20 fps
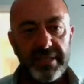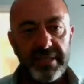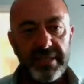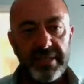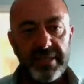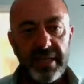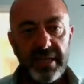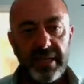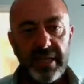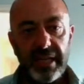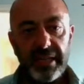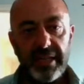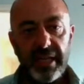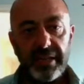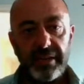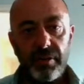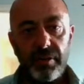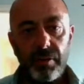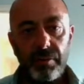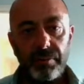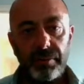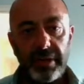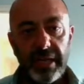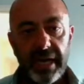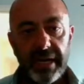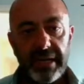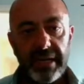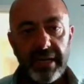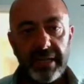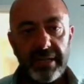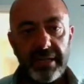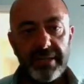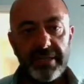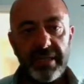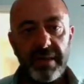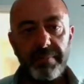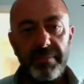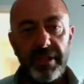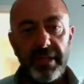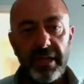Since I get a known target,
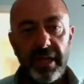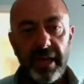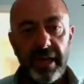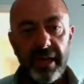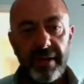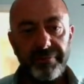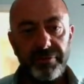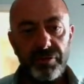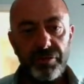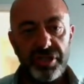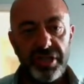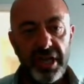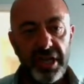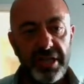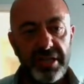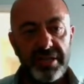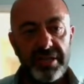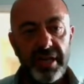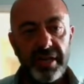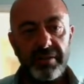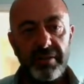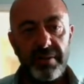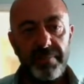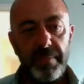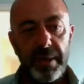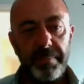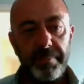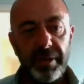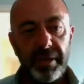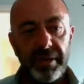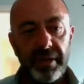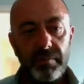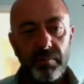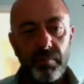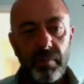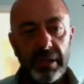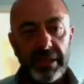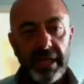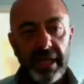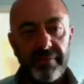something I have to change, and remember that
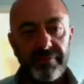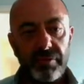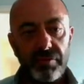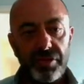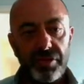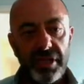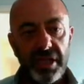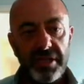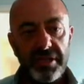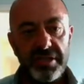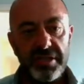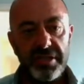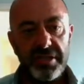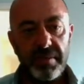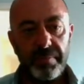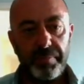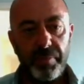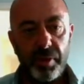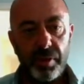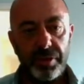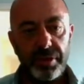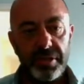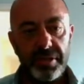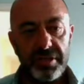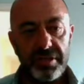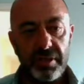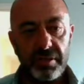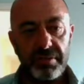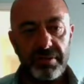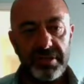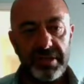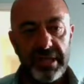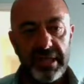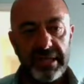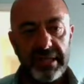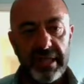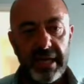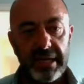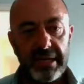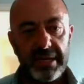what I have to change is the port, is not
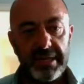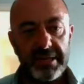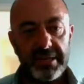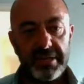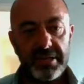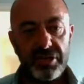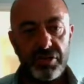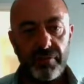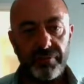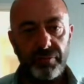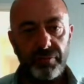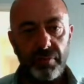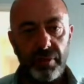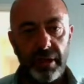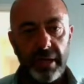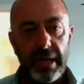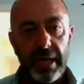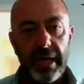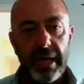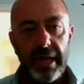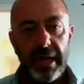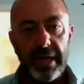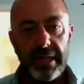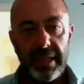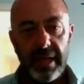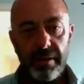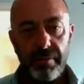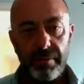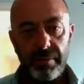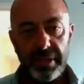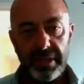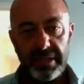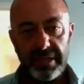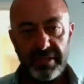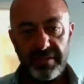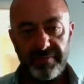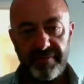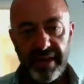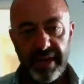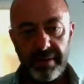JTAG, is a software, and now it
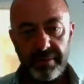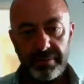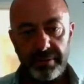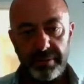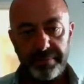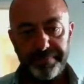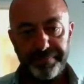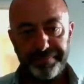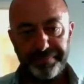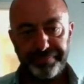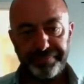is found.